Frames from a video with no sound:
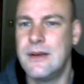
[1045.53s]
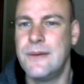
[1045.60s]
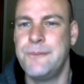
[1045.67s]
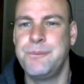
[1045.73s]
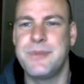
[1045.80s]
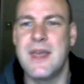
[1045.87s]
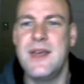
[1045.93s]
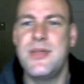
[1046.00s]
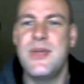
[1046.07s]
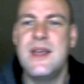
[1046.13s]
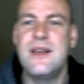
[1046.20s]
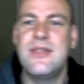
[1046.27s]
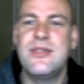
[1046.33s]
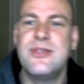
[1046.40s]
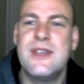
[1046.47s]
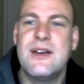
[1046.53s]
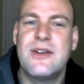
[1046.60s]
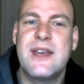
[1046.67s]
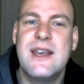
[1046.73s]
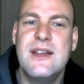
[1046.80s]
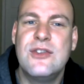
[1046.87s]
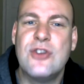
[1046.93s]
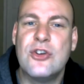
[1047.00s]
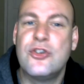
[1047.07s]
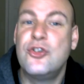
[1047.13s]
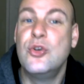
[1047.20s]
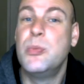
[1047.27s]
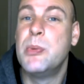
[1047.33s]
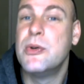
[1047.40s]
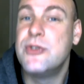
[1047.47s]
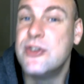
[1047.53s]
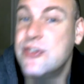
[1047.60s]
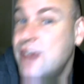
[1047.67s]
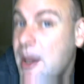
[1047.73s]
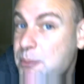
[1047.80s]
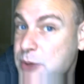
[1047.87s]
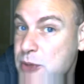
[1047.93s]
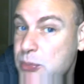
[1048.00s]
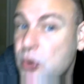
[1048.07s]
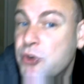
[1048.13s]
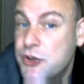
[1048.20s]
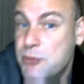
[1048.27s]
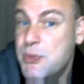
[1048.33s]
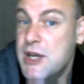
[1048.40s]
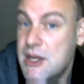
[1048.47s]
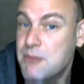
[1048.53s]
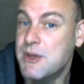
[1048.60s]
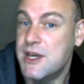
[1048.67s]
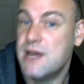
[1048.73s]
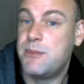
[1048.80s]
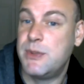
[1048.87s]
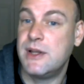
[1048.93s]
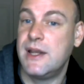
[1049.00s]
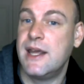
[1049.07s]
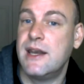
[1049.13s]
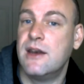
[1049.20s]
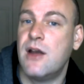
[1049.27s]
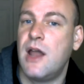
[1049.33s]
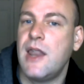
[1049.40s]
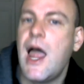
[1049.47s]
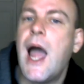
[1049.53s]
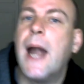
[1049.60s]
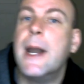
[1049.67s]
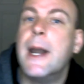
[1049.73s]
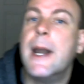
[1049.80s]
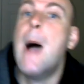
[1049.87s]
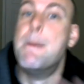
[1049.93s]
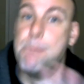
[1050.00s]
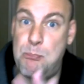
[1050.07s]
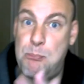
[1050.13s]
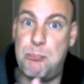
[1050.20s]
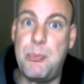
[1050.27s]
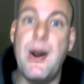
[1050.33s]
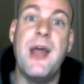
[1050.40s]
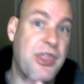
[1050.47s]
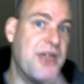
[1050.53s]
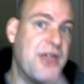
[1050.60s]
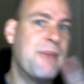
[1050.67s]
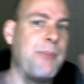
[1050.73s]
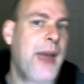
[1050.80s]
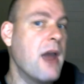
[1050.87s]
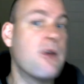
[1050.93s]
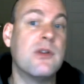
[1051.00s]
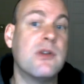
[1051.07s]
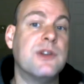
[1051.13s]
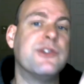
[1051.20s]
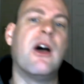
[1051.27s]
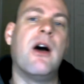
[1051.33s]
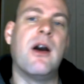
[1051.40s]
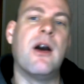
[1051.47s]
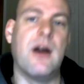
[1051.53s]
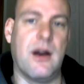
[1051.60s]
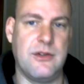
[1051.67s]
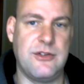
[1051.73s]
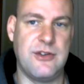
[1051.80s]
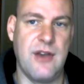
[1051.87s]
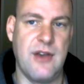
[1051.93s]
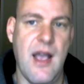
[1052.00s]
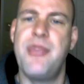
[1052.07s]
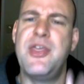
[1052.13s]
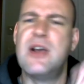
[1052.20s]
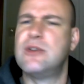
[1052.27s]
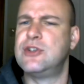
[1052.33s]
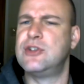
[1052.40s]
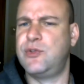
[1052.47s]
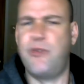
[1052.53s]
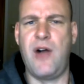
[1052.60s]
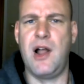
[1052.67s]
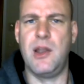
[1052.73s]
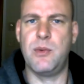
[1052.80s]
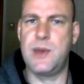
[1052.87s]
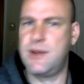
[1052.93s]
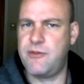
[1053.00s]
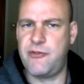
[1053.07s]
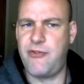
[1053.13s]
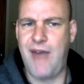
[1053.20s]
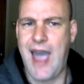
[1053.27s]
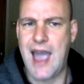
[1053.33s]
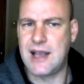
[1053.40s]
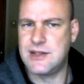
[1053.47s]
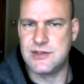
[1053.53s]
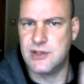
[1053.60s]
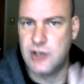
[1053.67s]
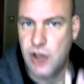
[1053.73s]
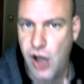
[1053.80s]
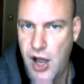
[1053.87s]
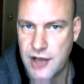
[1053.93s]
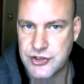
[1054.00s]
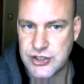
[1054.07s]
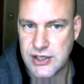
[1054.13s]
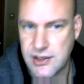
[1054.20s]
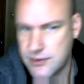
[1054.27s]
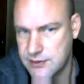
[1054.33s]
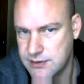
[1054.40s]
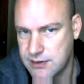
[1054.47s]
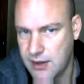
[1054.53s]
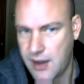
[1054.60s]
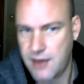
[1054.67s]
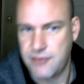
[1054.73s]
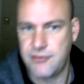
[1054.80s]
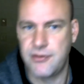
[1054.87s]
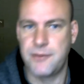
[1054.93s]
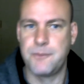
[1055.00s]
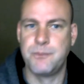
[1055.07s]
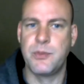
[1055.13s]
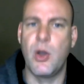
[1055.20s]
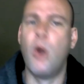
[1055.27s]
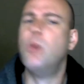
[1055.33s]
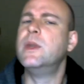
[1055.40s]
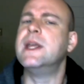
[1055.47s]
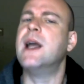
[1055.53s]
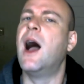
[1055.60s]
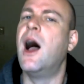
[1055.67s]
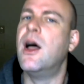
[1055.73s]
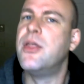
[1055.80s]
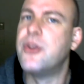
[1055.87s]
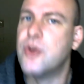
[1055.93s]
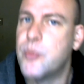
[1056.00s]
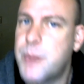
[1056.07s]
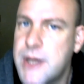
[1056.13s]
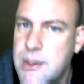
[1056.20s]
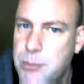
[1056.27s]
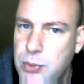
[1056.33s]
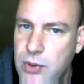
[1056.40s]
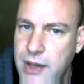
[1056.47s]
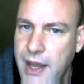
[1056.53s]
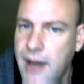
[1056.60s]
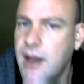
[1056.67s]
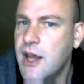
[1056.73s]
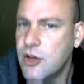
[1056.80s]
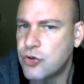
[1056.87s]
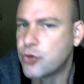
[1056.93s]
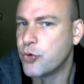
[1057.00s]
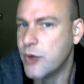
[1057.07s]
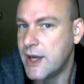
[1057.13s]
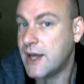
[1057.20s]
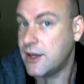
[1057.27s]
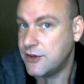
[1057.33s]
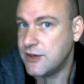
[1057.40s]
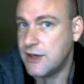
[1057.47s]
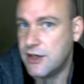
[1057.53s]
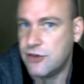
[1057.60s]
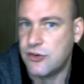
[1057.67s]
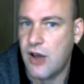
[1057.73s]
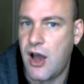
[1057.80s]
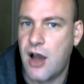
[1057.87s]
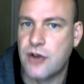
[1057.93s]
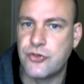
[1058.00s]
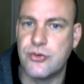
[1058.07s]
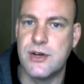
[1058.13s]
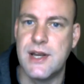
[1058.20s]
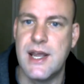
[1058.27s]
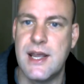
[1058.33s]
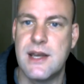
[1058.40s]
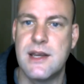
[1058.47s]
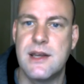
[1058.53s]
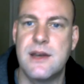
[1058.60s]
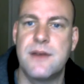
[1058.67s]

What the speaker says: They think their kids are super susceptible to being manipulated online, but the parents aren't. They're just following facts and logic and stuff. Only other people get tricked and indoctrinated.